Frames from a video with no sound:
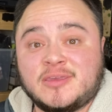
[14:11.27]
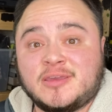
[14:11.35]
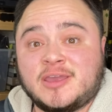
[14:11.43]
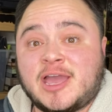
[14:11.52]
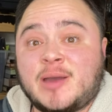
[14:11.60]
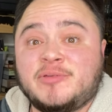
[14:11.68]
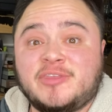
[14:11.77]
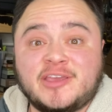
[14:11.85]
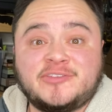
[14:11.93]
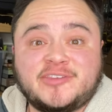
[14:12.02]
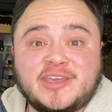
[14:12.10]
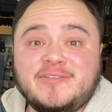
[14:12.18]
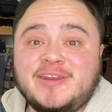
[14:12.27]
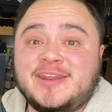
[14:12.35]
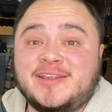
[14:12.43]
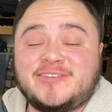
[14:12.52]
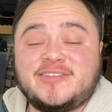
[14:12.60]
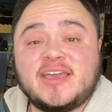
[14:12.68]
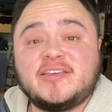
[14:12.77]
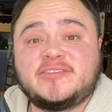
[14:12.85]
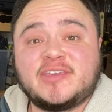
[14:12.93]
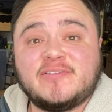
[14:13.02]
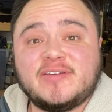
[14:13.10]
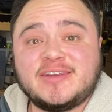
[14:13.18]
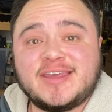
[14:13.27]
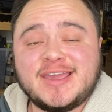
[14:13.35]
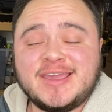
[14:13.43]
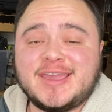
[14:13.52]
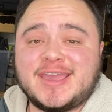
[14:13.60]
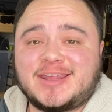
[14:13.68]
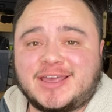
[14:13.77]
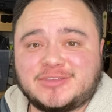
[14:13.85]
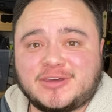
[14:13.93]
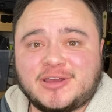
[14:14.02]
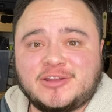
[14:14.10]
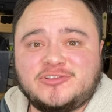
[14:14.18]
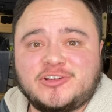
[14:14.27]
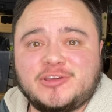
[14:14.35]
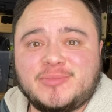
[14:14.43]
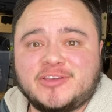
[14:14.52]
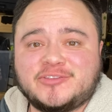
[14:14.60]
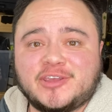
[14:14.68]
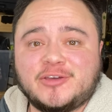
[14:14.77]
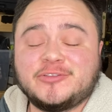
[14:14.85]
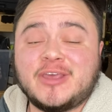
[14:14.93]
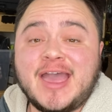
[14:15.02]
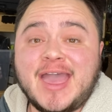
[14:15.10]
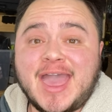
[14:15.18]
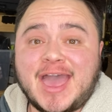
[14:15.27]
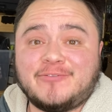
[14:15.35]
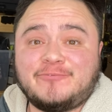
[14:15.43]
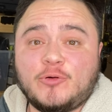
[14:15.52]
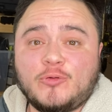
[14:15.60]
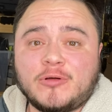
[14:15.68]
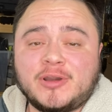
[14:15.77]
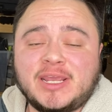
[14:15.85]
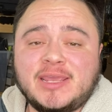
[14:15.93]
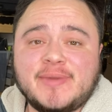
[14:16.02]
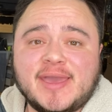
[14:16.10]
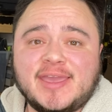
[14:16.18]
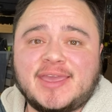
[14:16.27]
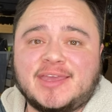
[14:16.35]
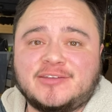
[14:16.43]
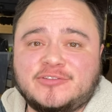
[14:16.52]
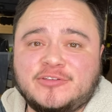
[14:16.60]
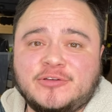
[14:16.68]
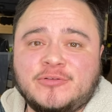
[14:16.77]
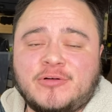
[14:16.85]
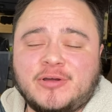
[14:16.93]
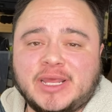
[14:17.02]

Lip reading: Happy Thanksgiving. It's Thanksgiving Day, and I thought I'd show you my sales. Had 4 on eBay and 2 on